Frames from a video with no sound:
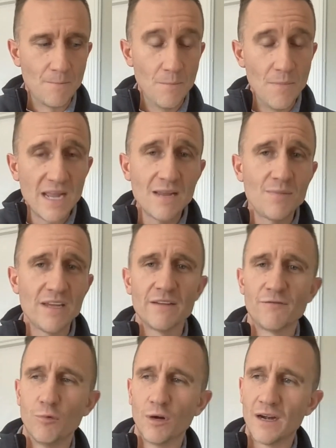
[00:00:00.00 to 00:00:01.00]
maybe
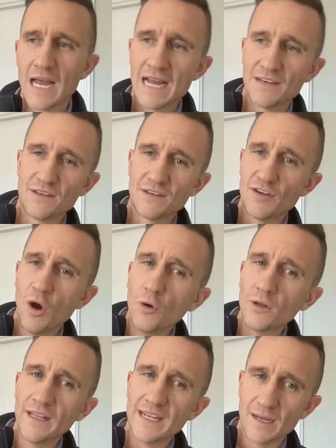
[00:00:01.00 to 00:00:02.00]
if we're not
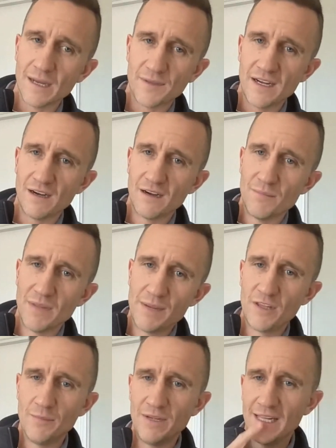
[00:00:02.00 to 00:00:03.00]
totally up there, maybe
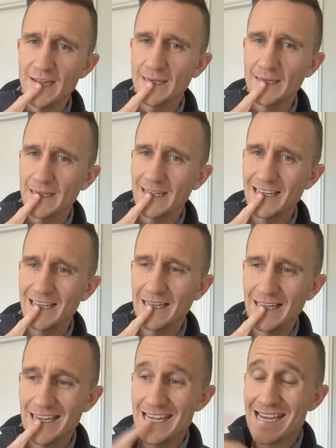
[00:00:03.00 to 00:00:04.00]
they'll be like,
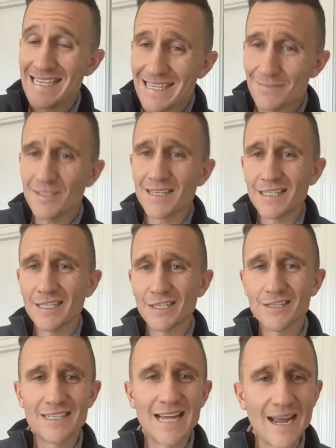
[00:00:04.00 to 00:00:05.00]
he seems like a
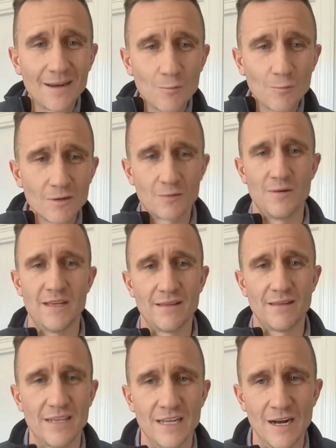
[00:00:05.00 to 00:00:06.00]
good guy to work with,
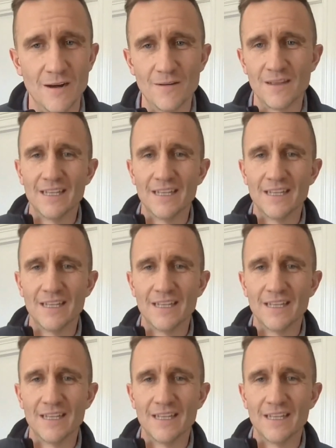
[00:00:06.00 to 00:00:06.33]
you know?